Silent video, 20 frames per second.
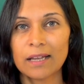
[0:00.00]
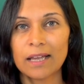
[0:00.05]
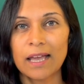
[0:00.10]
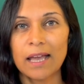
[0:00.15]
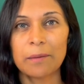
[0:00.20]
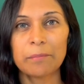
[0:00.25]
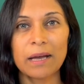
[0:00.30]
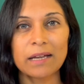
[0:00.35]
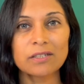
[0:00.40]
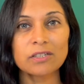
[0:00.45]

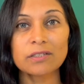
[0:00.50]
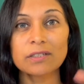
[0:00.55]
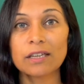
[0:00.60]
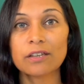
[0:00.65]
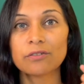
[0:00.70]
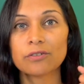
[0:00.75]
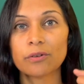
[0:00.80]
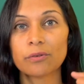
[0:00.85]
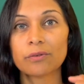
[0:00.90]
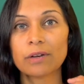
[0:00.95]
Imagine that you
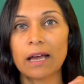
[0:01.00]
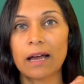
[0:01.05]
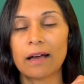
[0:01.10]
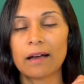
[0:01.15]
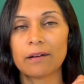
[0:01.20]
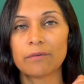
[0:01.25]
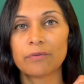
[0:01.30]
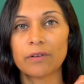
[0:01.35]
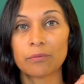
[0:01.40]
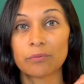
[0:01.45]
don't
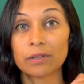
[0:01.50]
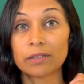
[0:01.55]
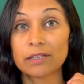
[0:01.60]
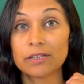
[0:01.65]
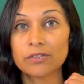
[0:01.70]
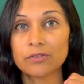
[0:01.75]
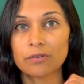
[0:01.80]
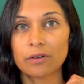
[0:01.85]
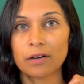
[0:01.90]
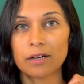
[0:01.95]
have a really
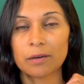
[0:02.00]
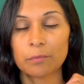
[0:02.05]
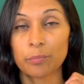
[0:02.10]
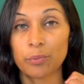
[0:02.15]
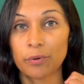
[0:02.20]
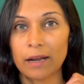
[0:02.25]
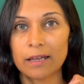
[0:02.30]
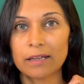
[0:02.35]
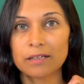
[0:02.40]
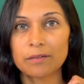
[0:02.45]
strong
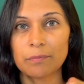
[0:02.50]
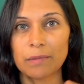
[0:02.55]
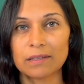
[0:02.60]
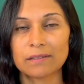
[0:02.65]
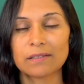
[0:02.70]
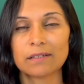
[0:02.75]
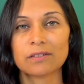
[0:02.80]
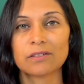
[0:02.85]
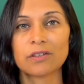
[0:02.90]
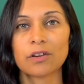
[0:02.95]
brand
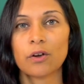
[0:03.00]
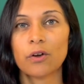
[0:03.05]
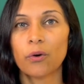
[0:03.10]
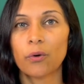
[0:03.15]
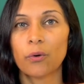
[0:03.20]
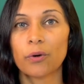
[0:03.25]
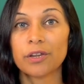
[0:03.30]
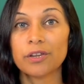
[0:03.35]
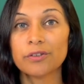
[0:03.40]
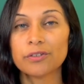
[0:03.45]
message,
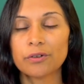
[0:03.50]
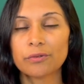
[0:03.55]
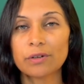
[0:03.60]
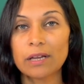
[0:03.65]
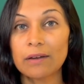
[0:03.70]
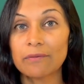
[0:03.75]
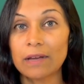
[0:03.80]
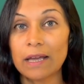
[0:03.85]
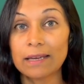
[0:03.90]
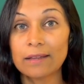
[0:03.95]
or you don't
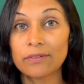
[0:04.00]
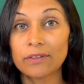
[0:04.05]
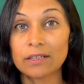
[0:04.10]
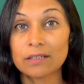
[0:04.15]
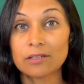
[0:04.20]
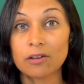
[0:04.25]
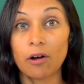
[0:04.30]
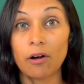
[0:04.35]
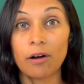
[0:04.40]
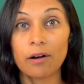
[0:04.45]
have anything
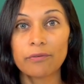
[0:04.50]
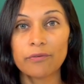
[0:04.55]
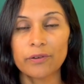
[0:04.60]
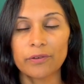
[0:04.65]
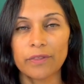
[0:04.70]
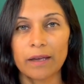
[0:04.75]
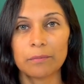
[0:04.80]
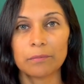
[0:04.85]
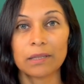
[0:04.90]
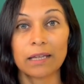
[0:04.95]
to offer
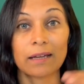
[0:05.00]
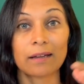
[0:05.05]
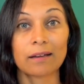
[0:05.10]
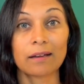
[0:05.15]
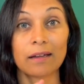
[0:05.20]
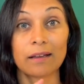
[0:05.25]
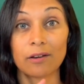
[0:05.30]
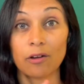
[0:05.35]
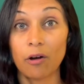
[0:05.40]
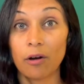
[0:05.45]
them, like
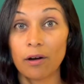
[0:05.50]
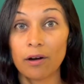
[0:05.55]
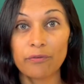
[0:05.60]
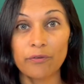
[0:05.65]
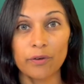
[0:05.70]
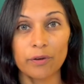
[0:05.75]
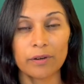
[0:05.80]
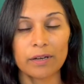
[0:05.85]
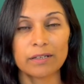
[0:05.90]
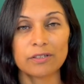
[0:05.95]
an
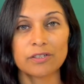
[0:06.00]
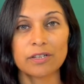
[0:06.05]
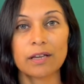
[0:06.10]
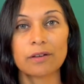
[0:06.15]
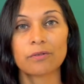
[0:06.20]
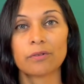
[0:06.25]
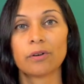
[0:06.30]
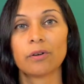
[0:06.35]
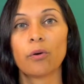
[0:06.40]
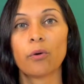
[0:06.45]
offer in
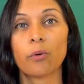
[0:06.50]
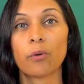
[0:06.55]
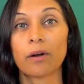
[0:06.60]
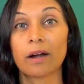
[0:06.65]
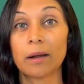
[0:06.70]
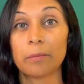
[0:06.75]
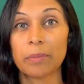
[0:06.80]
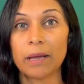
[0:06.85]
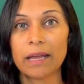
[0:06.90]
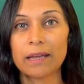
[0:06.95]
general, or
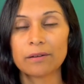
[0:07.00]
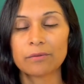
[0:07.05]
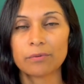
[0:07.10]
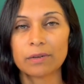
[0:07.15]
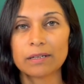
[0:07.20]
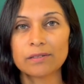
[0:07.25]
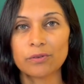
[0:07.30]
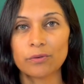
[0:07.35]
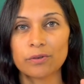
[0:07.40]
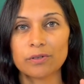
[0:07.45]
a paid
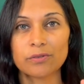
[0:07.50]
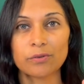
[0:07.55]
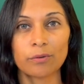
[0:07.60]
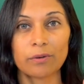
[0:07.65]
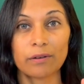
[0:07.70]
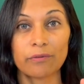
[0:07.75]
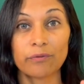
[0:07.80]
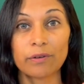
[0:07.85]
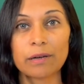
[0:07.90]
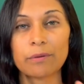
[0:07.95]
resource or
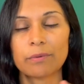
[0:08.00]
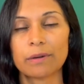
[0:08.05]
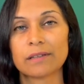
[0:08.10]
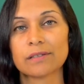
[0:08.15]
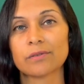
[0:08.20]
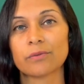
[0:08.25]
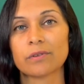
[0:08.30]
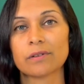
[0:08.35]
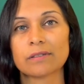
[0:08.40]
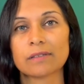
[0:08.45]
a free
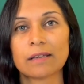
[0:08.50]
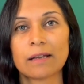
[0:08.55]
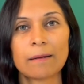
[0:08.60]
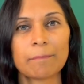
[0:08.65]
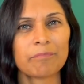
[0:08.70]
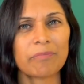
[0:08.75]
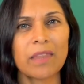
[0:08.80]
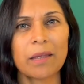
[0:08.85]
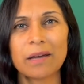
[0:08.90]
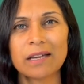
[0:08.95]
resource.
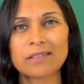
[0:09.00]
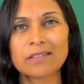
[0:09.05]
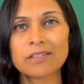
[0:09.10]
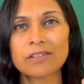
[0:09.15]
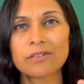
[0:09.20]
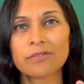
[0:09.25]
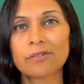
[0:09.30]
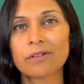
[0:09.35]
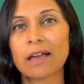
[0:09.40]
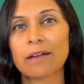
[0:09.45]
Imagine
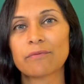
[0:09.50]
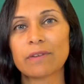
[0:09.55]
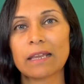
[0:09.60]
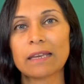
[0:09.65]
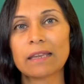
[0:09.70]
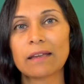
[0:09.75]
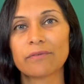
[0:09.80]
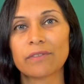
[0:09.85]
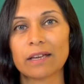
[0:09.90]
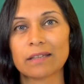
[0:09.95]
you don't have
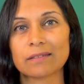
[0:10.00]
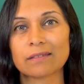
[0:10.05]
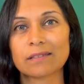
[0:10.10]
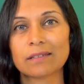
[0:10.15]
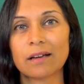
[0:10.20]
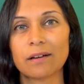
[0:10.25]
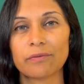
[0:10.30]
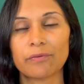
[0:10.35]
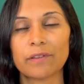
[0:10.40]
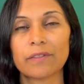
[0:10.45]
any of that
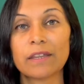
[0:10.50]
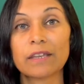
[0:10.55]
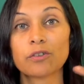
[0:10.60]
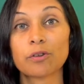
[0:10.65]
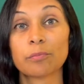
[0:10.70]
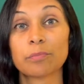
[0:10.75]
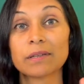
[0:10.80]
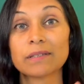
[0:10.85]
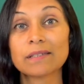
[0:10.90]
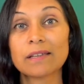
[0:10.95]
stuff and then you're
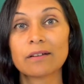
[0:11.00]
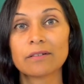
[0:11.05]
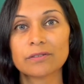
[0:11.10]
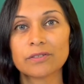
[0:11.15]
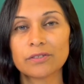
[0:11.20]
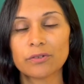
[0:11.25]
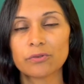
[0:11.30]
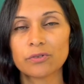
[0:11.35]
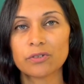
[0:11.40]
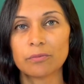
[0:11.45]
busy on
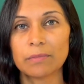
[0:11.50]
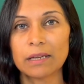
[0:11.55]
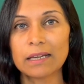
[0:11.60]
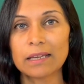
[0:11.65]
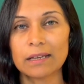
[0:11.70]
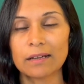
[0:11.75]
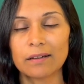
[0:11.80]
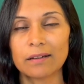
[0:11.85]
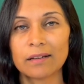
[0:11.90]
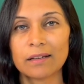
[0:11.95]
social
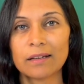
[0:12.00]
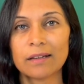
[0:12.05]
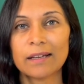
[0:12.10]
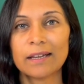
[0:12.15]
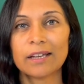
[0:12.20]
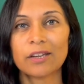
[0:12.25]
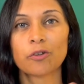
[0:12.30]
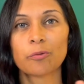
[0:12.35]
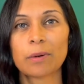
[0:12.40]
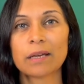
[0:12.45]
media.
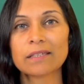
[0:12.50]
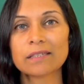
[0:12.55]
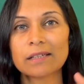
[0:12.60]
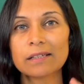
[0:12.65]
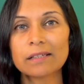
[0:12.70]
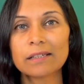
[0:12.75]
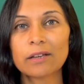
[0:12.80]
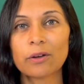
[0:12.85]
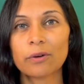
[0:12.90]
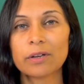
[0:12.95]
You're
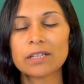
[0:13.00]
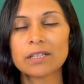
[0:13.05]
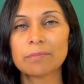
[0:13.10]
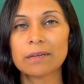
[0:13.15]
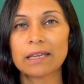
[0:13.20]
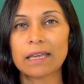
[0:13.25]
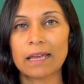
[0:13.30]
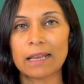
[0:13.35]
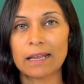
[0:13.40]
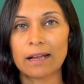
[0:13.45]
basically going to be
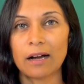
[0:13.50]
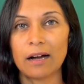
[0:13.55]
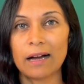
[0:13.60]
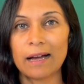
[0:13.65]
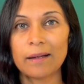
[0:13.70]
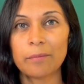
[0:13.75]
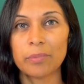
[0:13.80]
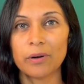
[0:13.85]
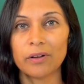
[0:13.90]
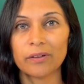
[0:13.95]
getting
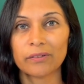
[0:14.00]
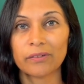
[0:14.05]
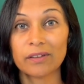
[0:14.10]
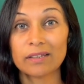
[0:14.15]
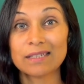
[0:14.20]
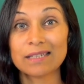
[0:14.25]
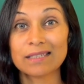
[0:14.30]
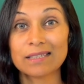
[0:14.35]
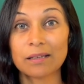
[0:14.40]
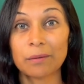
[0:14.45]
eyeballs
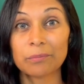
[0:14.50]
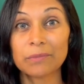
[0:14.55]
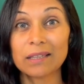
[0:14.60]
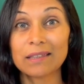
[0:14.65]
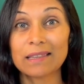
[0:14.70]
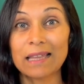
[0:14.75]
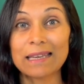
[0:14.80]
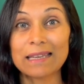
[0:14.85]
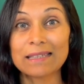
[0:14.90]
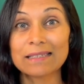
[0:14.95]
to something
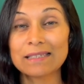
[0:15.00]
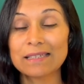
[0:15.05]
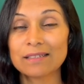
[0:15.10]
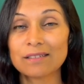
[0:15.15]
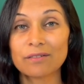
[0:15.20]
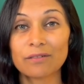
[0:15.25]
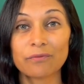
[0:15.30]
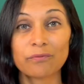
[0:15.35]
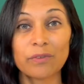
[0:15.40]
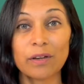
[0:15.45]
that
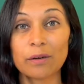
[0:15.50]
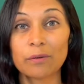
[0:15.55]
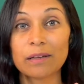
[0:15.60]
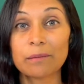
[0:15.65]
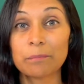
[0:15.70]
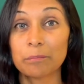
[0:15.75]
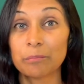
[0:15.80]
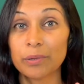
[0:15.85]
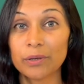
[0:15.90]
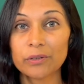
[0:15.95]
isn't very
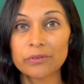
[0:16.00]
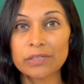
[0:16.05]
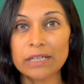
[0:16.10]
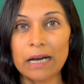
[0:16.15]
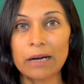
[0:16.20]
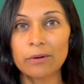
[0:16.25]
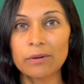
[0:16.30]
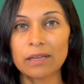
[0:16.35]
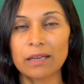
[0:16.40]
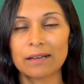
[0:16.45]
built
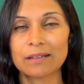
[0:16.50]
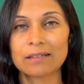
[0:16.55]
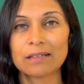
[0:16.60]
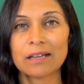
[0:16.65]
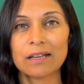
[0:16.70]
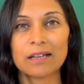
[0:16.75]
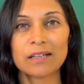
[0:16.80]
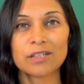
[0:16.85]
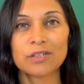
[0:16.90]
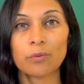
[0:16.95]
out yet,
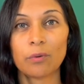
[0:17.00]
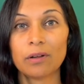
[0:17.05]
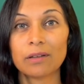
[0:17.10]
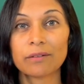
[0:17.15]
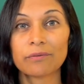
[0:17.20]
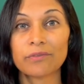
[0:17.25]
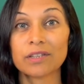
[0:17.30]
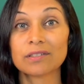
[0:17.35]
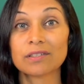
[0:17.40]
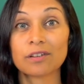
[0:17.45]
to all
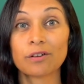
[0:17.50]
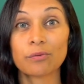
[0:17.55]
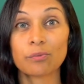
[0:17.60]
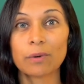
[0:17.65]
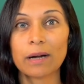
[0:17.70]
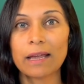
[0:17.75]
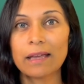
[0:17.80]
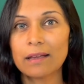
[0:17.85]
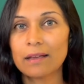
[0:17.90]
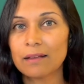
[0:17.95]
of this
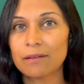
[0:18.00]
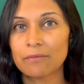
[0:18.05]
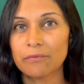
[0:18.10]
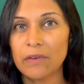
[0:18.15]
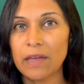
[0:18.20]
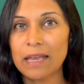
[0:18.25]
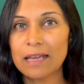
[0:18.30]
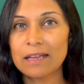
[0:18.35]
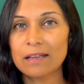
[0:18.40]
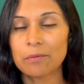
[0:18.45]
gray,
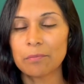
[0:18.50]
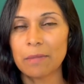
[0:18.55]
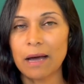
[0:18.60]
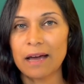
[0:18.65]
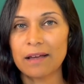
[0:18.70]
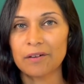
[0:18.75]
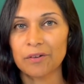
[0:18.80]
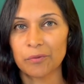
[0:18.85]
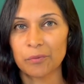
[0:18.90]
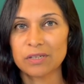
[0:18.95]
vague
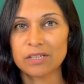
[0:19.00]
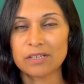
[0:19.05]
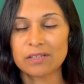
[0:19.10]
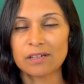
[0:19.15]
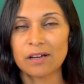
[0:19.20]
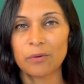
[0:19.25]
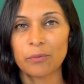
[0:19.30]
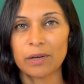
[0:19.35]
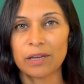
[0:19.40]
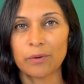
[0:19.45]
matter, which is
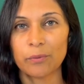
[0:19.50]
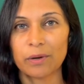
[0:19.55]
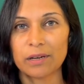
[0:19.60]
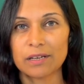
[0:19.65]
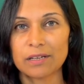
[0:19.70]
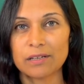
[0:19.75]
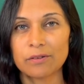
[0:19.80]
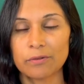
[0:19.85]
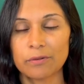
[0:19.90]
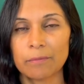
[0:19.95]
not what you want
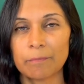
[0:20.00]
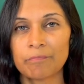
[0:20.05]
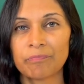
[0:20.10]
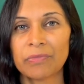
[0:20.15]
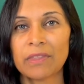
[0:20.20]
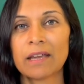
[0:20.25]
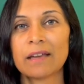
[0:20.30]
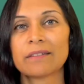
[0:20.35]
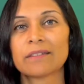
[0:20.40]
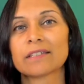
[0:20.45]
to do.
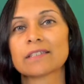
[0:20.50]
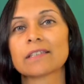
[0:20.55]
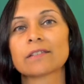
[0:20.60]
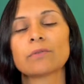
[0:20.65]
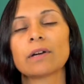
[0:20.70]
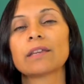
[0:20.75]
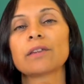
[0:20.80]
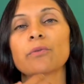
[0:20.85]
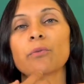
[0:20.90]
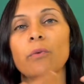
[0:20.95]
This is
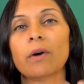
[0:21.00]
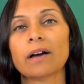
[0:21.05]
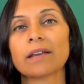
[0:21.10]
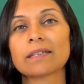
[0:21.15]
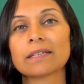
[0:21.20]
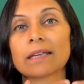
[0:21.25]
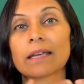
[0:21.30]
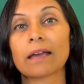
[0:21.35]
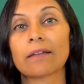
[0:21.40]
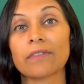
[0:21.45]
why you want
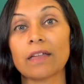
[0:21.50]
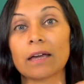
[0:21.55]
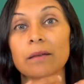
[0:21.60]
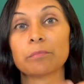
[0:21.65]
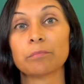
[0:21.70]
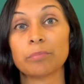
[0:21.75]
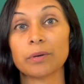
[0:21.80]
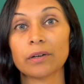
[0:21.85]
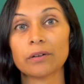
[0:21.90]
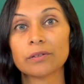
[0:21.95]
to get
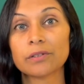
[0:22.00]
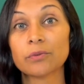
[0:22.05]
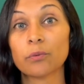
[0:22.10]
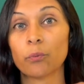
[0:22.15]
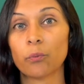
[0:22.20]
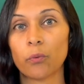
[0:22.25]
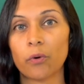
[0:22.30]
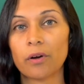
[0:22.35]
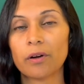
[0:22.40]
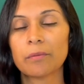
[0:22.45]
that built,
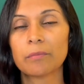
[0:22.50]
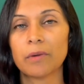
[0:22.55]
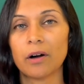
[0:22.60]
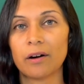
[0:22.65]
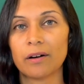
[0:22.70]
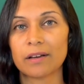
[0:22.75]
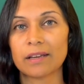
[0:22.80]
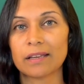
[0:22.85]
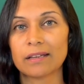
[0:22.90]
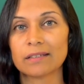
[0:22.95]
warm
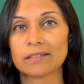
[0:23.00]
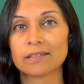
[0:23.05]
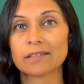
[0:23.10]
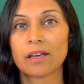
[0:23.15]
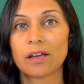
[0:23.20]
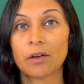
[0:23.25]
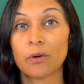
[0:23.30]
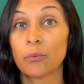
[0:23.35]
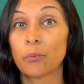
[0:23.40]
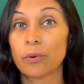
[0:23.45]
audience
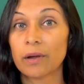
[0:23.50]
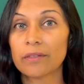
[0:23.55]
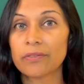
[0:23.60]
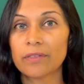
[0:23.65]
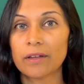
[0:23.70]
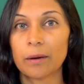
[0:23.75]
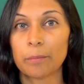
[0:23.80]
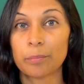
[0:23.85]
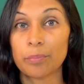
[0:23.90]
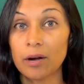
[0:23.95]
with
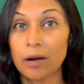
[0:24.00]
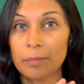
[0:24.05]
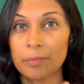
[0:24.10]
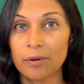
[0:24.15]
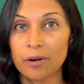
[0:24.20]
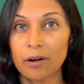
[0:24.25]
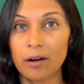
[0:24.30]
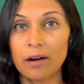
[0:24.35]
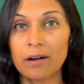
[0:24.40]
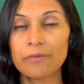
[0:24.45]
a
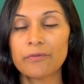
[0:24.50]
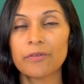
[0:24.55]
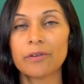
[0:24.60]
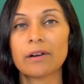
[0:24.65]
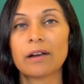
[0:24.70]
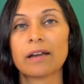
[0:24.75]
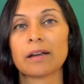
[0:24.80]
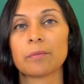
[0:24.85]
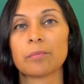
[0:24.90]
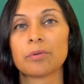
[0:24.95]
proper offer
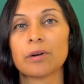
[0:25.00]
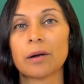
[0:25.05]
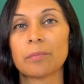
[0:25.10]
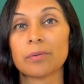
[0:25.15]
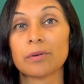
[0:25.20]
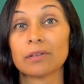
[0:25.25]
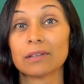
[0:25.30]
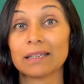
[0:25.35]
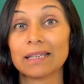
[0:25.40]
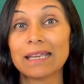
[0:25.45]
and a
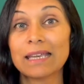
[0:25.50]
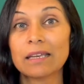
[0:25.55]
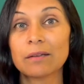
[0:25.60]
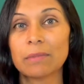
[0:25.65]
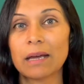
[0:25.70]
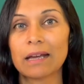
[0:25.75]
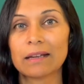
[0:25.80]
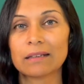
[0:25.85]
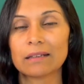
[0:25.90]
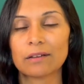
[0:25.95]
proper lead
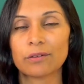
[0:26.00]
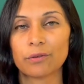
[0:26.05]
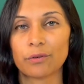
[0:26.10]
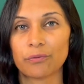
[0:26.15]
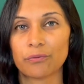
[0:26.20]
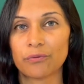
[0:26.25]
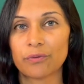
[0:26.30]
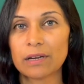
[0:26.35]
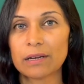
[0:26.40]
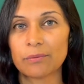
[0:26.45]
magnet or
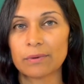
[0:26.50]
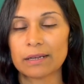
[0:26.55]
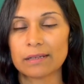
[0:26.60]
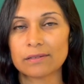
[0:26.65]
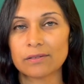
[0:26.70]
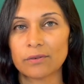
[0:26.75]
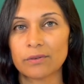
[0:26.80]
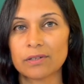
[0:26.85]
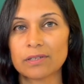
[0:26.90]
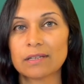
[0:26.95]
free
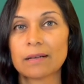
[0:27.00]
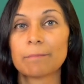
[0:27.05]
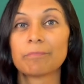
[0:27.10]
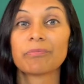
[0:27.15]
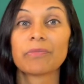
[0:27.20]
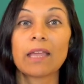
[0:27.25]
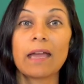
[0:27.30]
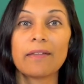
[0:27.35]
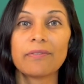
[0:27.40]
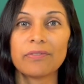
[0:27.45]
resource,
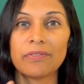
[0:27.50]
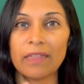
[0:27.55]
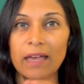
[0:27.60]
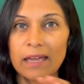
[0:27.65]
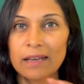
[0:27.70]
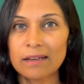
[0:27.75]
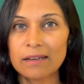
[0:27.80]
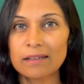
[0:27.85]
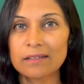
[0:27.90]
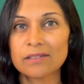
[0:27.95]
and
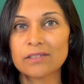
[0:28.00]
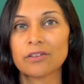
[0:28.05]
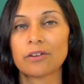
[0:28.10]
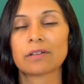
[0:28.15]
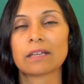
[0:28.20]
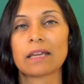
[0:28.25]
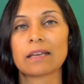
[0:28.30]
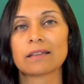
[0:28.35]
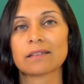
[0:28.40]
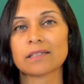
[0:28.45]
then start
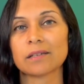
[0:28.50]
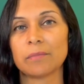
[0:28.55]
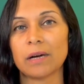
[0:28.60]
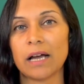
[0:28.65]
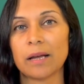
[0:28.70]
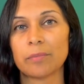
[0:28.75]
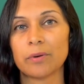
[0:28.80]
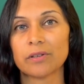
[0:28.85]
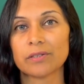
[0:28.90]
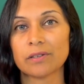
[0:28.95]
getting some
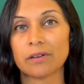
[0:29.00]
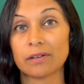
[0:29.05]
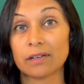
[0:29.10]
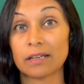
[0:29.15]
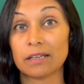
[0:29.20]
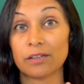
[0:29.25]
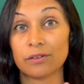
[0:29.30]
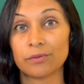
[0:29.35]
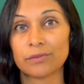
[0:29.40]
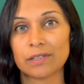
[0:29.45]
eyeballs on
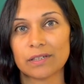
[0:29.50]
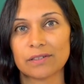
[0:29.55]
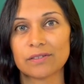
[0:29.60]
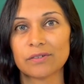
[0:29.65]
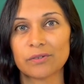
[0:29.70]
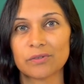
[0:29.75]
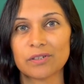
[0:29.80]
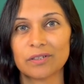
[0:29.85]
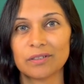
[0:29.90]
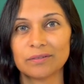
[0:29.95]
it using
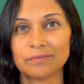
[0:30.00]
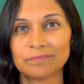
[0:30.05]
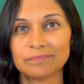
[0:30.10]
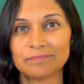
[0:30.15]
social.